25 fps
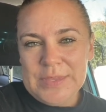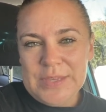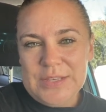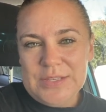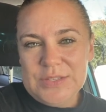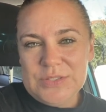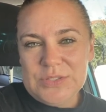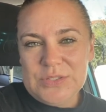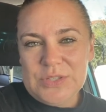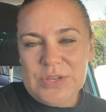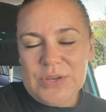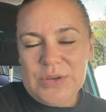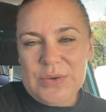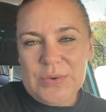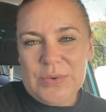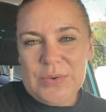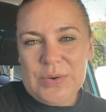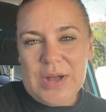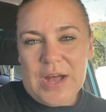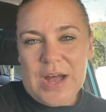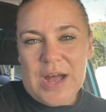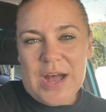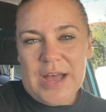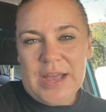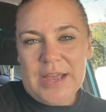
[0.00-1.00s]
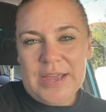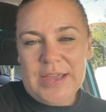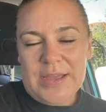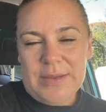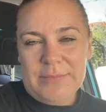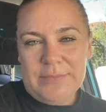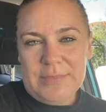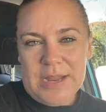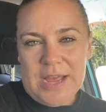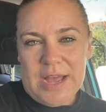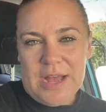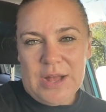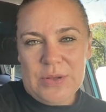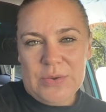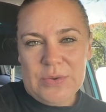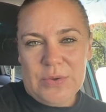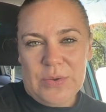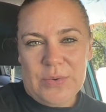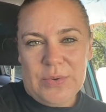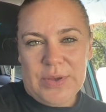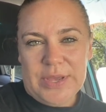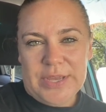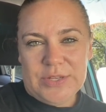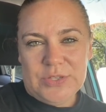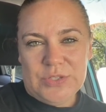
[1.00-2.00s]
So I am now
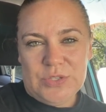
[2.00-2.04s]
going